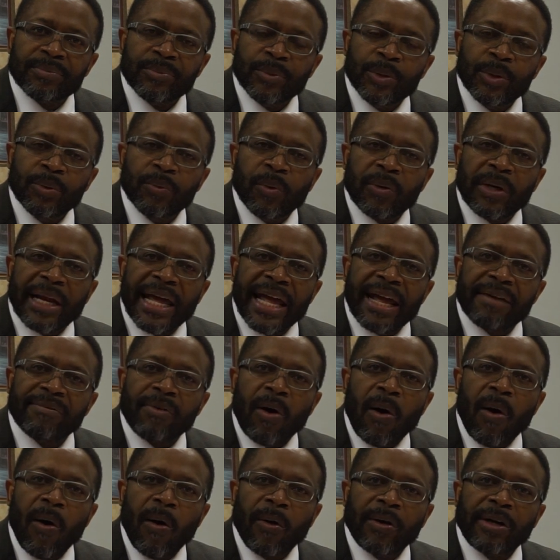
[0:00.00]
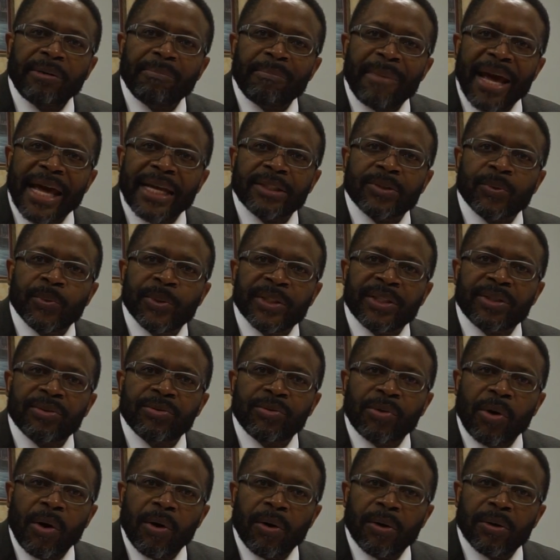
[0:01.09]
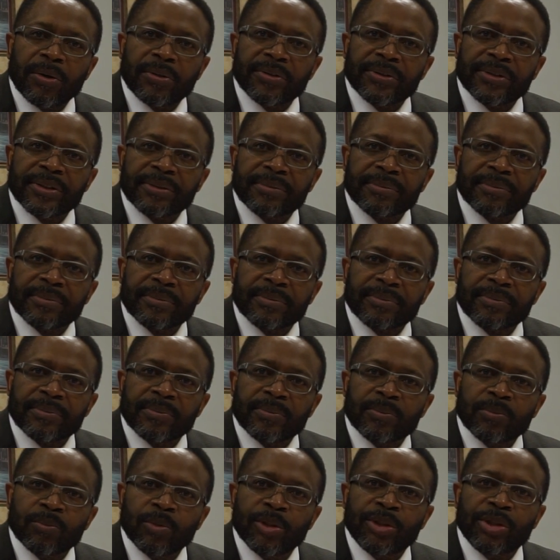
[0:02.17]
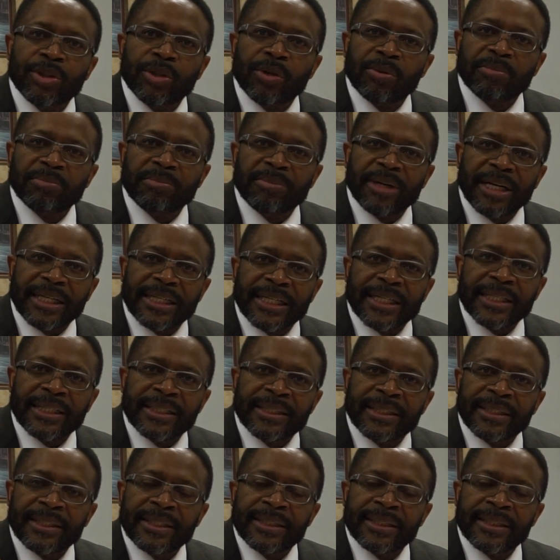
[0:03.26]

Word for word: You want to have automatic withdrawals with your money